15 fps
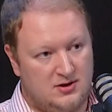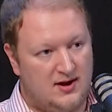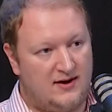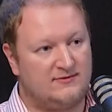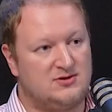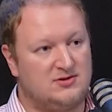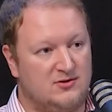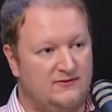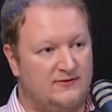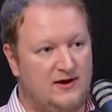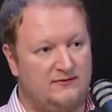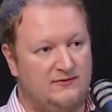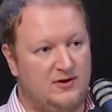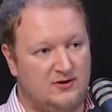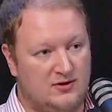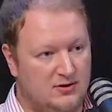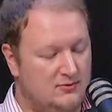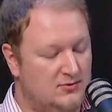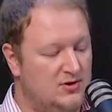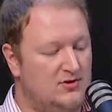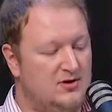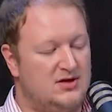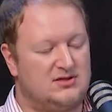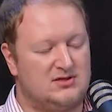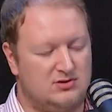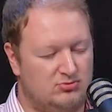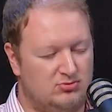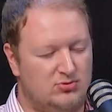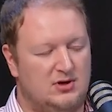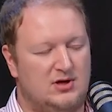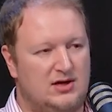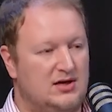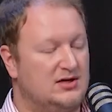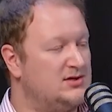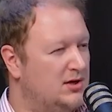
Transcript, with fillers: You have to do a fact find on them. You need to really.